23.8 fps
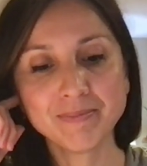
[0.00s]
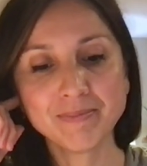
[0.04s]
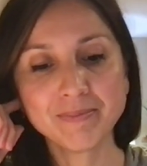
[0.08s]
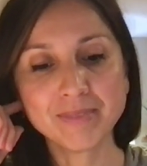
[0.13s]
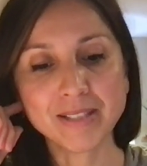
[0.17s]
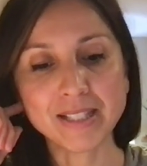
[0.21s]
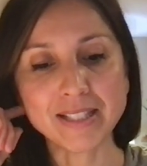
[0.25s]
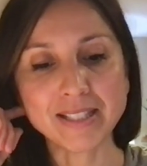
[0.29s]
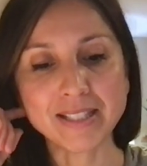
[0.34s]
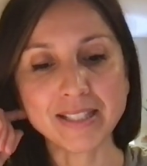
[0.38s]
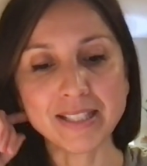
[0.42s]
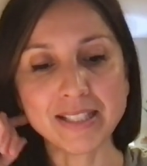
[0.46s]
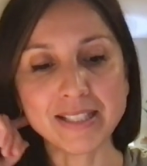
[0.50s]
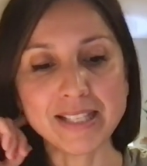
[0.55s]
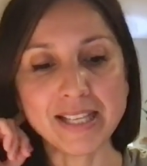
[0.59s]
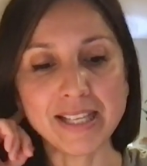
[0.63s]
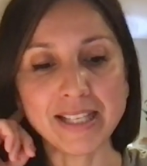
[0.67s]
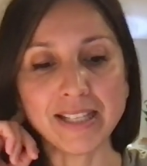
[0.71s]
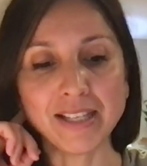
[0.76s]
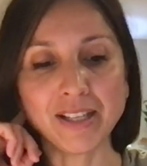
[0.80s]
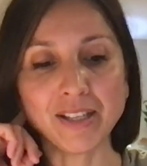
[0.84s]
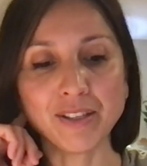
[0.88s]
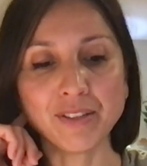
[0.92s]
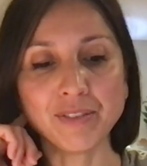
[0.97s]
That's going to
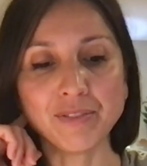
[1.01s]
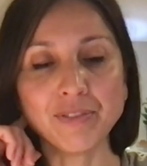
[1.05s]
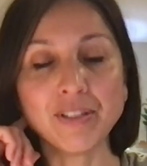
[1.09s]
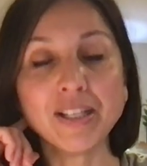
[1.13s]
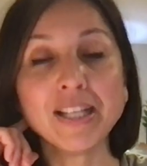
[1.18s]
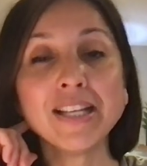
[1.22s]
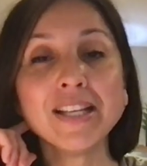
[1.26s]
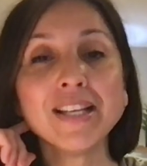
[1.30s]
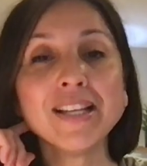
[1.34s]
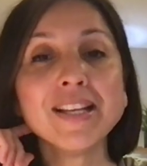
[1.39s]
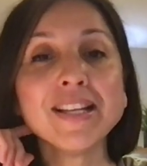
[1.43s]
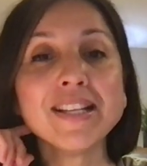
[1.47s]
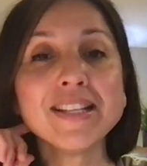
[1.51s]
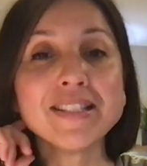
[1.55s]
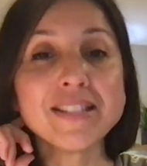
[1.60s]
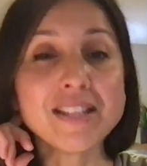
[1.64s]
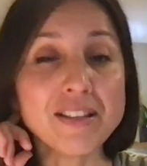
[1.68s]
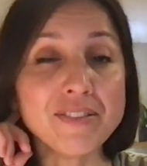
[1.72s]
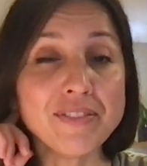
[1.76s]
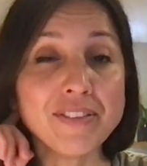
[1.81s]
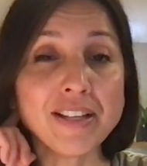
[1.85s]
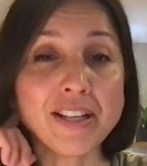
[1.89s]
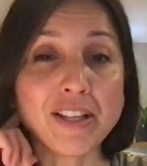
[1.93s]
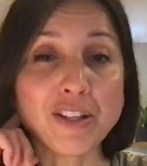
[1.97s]
take care of
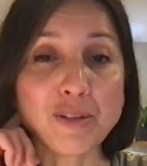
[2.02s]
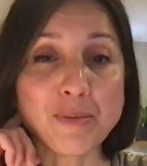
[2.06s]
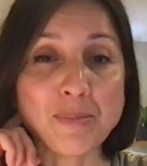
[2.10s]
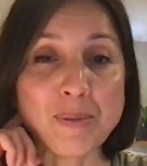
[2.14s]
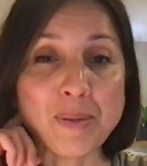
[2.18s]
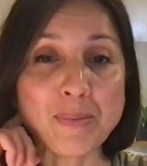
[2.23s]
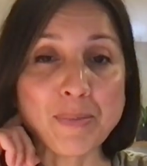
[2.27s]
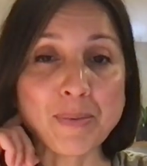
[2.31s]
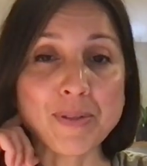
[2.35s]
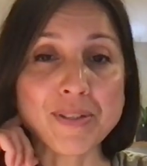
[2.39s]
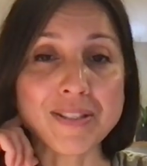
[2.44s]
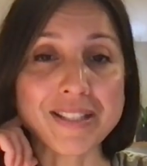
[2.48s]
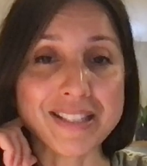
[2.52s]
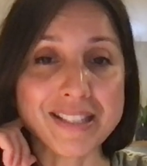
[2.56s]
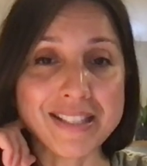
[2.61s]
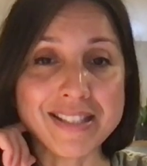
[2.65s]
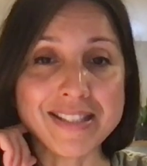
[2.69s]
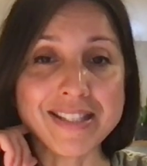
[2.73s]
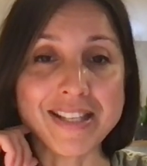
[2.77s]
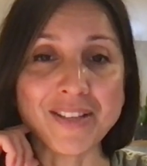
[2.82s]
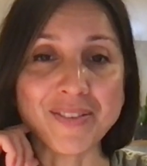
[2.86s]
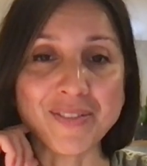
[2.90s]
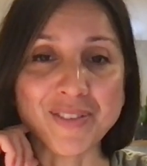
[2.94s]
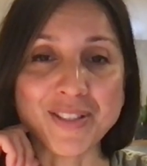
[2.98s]
saving other people is going to
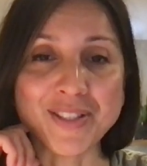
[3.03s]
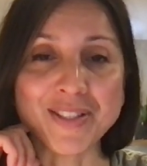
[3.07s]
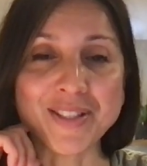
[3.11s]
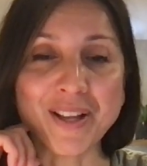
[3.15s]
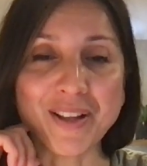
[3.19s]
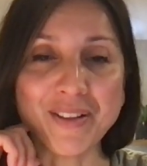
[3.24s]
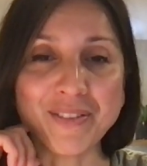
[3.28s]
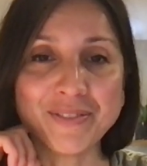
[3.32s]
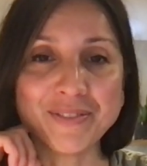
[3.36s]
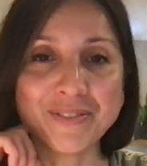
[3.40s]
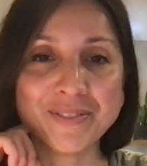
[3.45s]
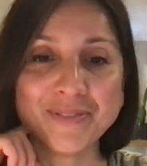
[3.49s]
save yourself.